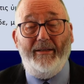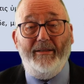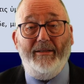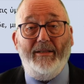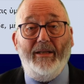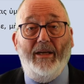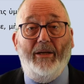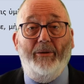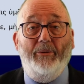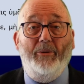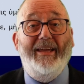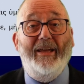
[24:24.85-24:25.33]

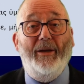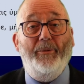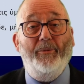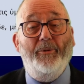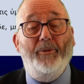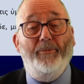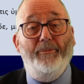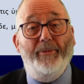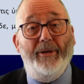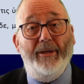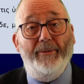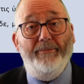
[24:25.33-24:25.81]
So it
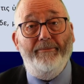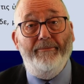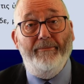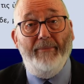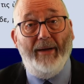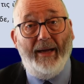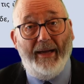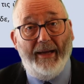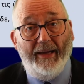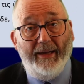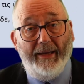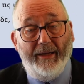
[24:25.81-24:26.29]
would be
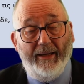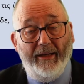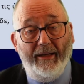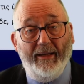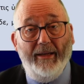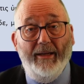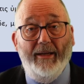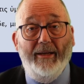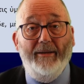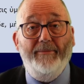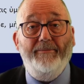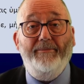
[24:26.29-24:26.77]
may